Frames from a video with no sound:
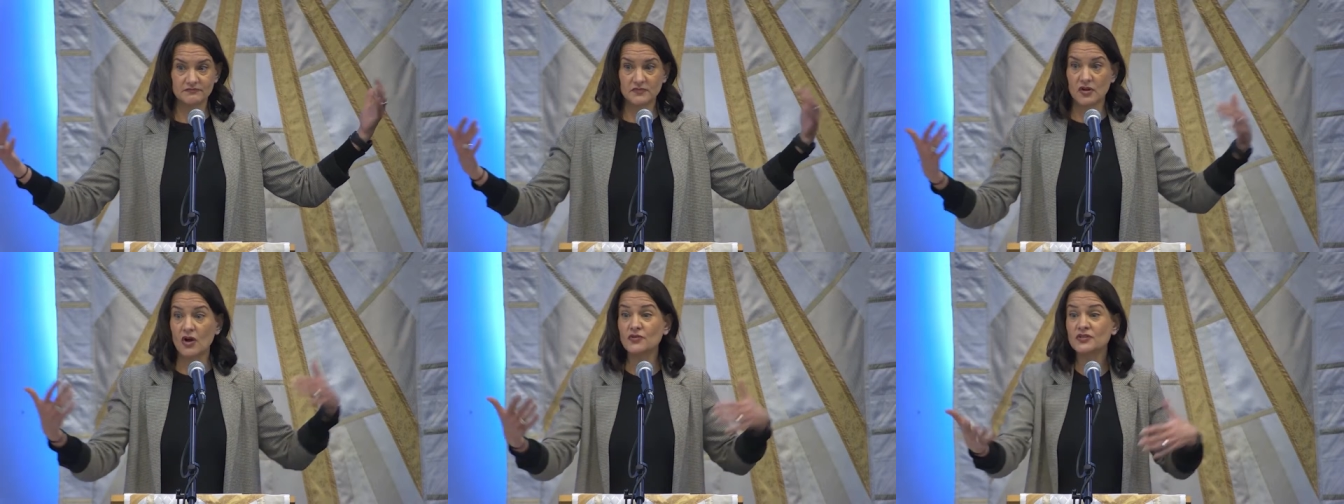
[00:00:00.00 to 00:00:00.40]

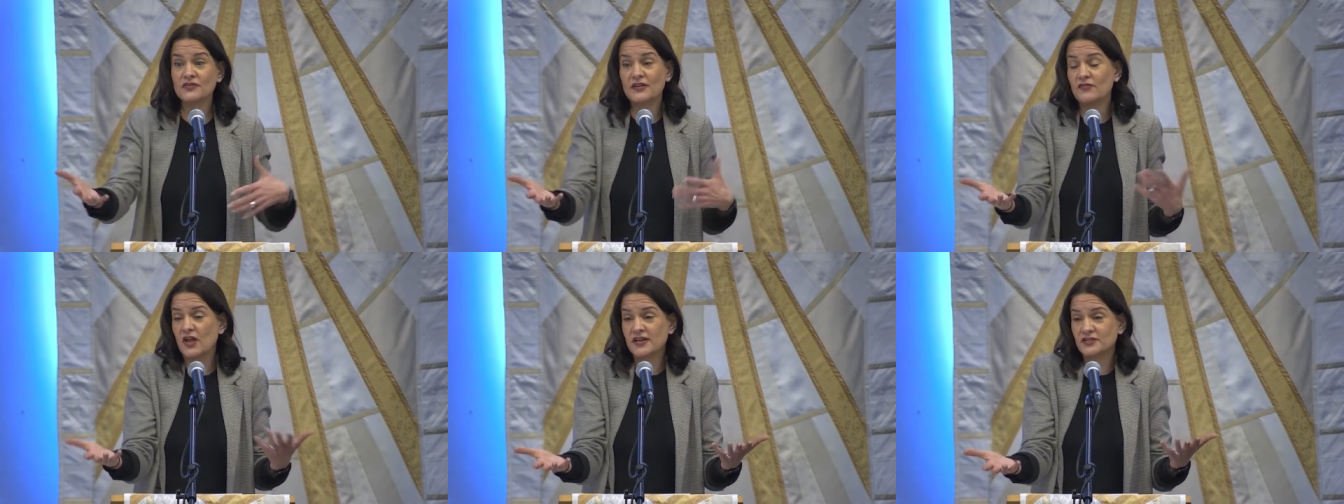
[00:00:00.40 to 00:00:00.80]
Oh, so
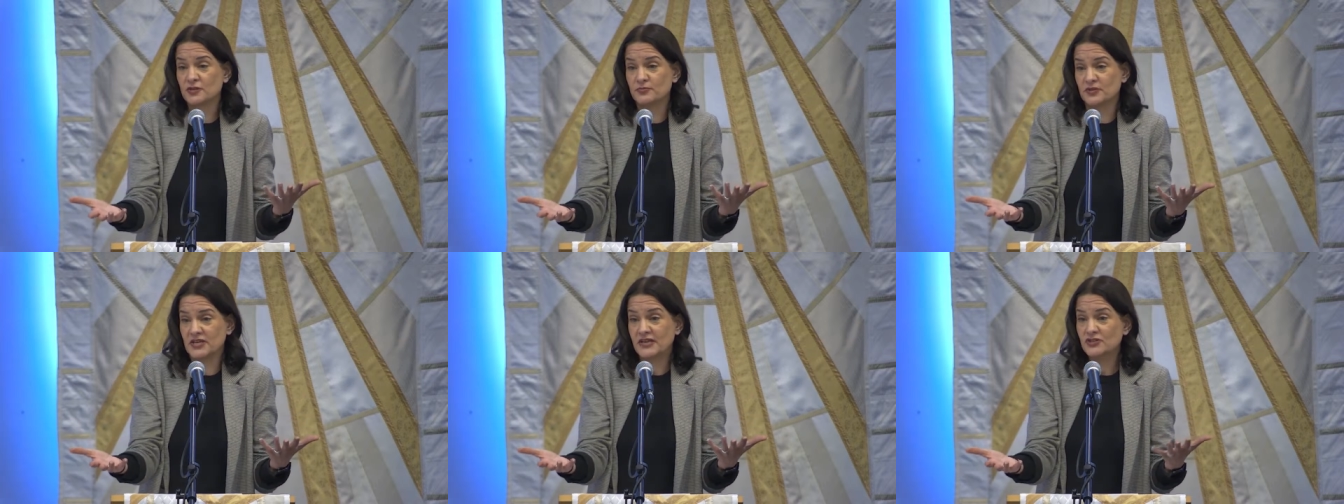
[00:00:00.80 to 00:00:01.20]
they've lost their
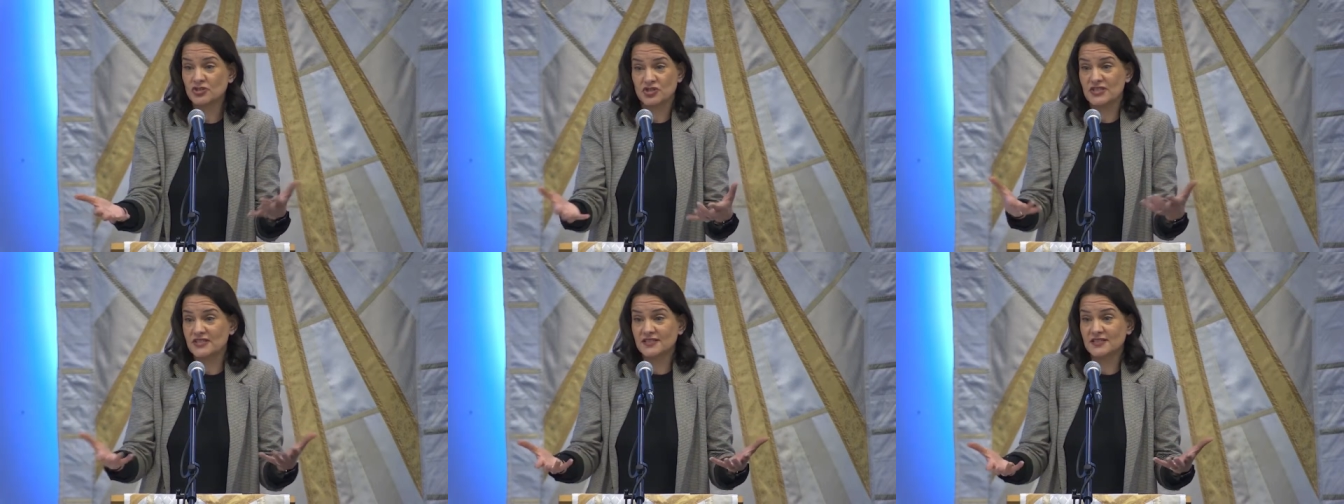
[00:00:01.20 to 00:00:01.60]
protector.
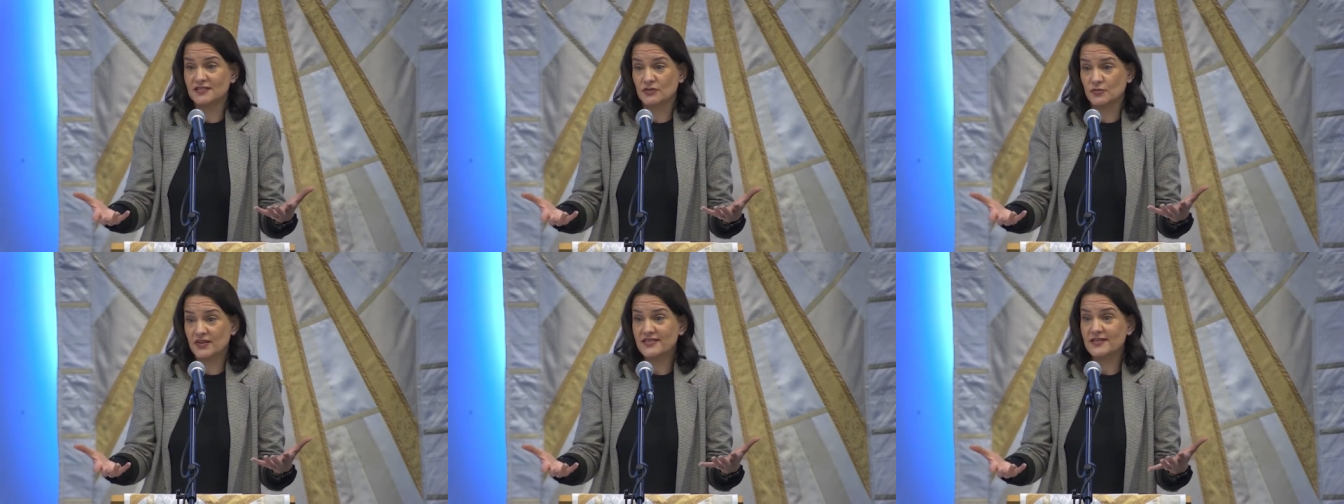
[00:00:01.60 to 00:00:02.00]
Jesus
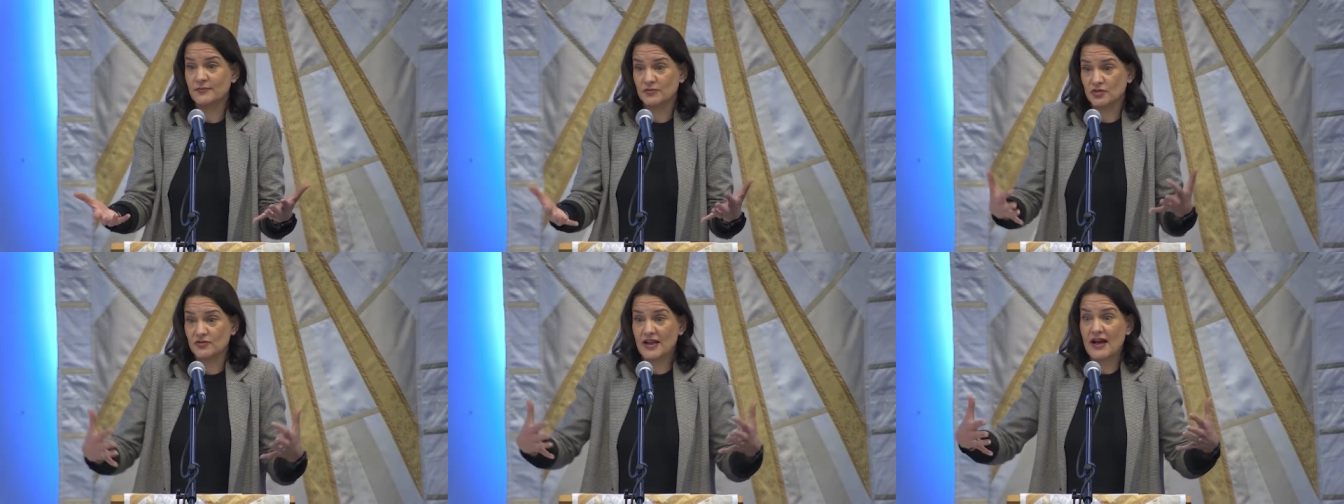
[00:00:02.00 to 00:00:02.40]
isn't with them.
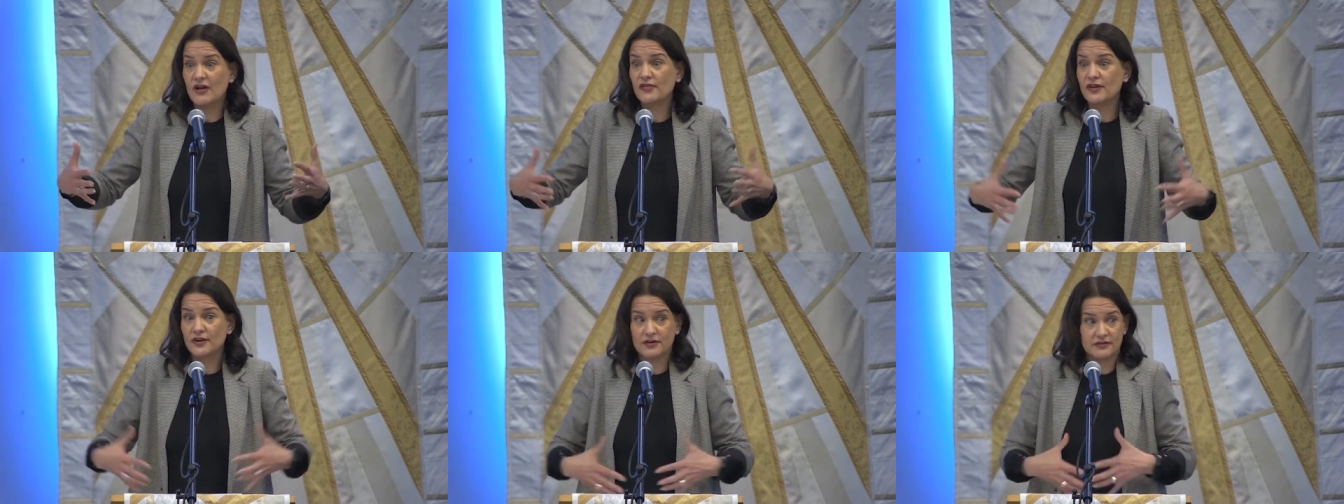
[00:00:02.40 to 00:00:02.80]
So now
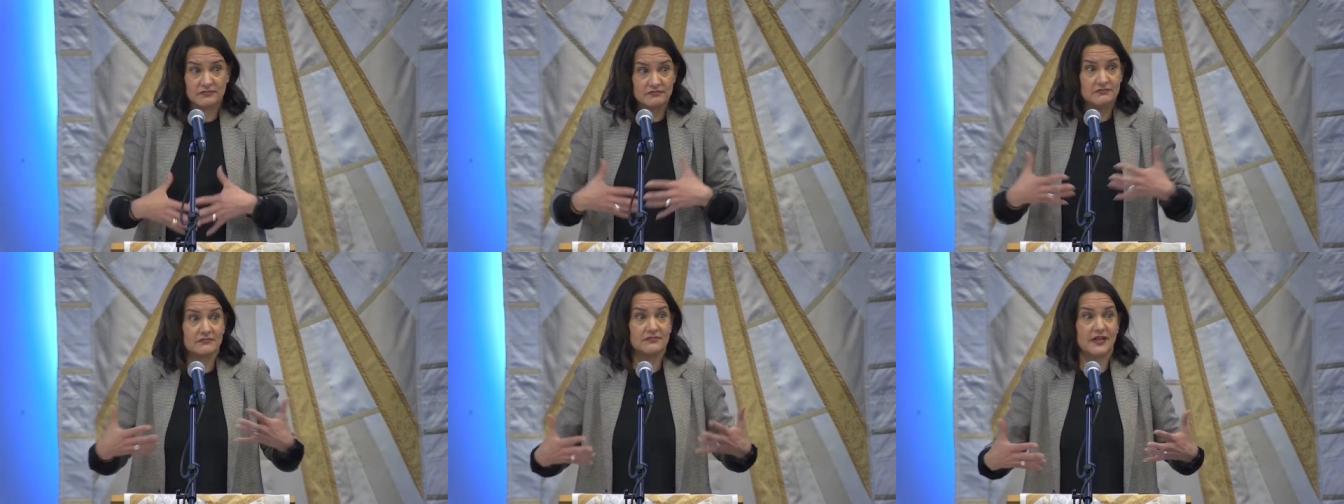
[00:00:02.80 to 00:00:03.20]
they're
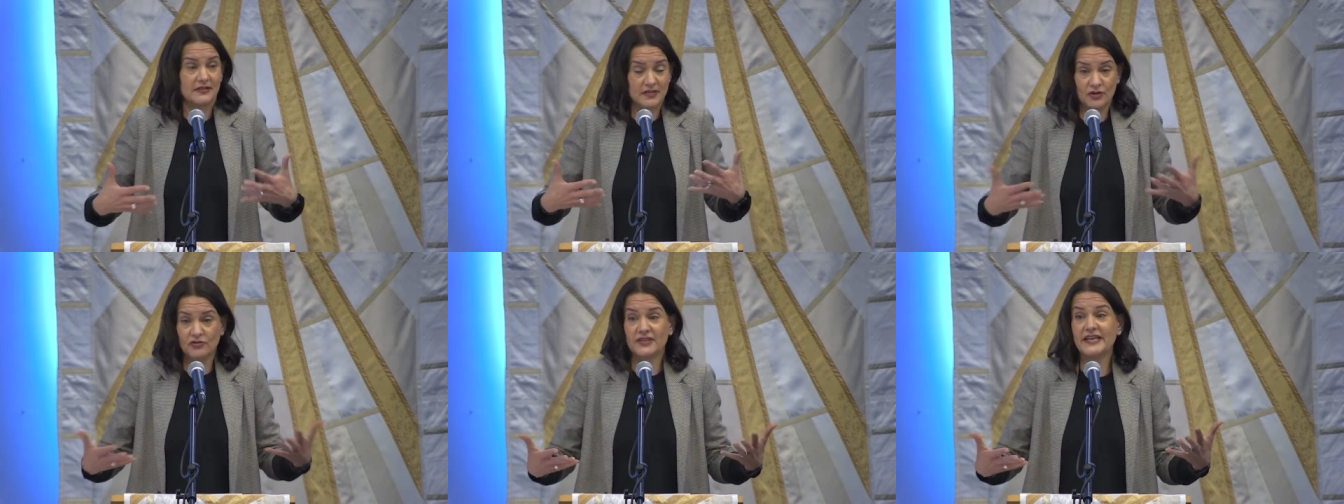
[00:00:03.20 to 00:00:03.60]
like
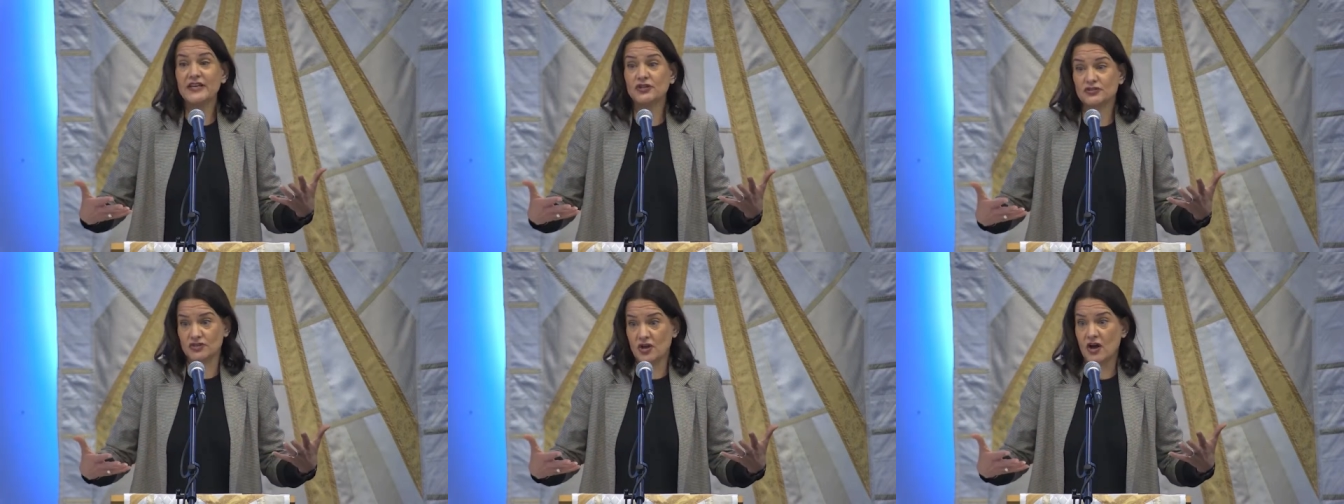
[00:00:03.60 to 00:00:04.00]
their
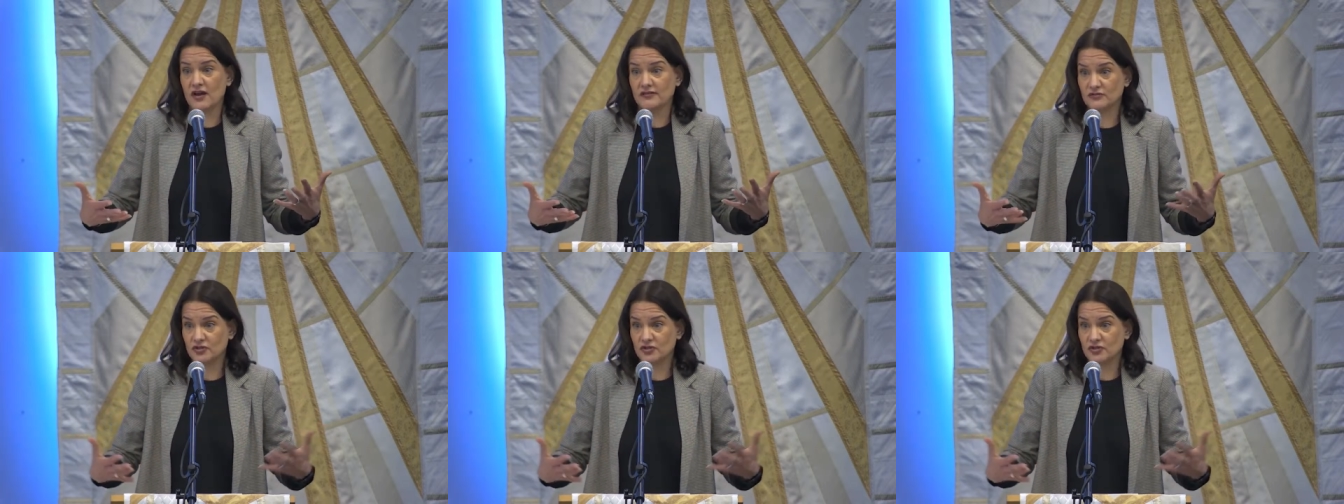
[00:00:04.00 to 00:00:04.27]
leader's gone.